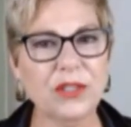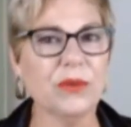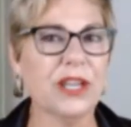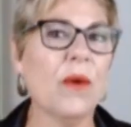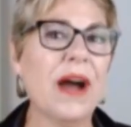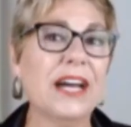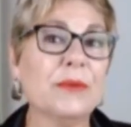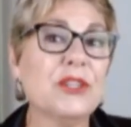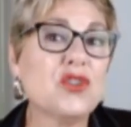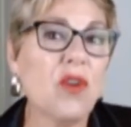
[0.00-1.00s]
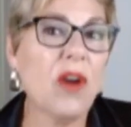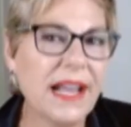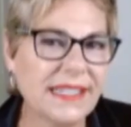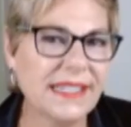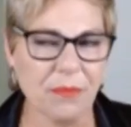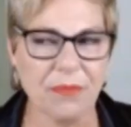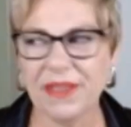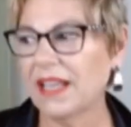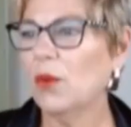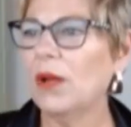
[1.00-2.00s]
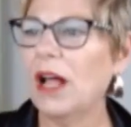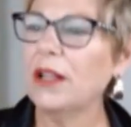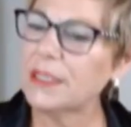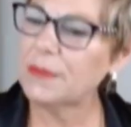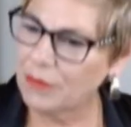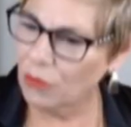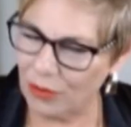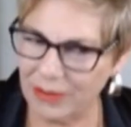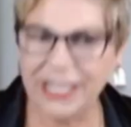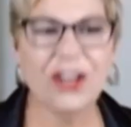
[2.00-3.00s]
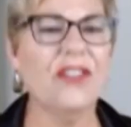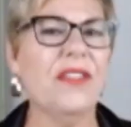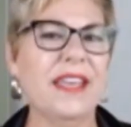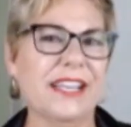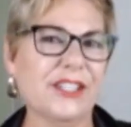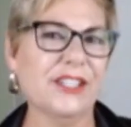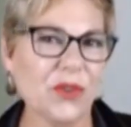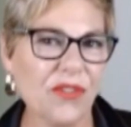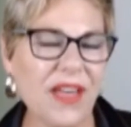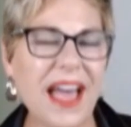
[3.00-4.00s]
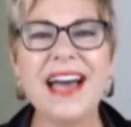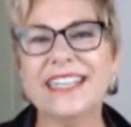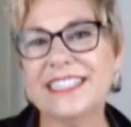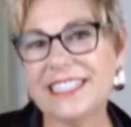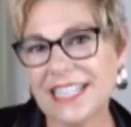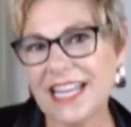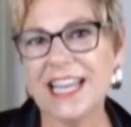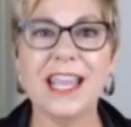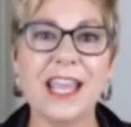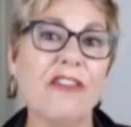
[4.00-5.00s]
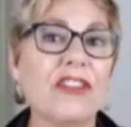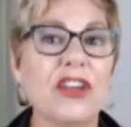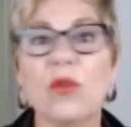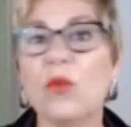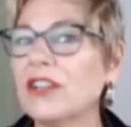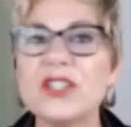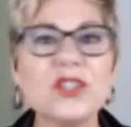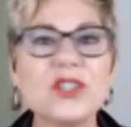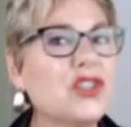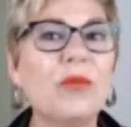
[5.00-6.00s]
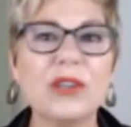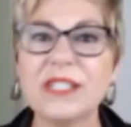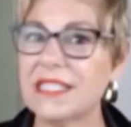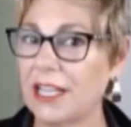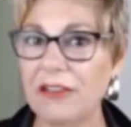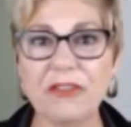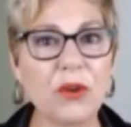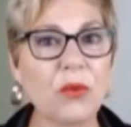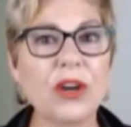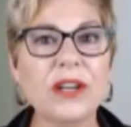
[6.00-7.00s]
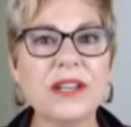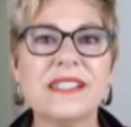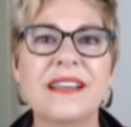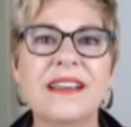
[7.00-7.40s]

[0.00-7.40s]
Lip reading: We go out and we try something. Well, I'll spend more money on this or that and see if it works. There's no more see if it works.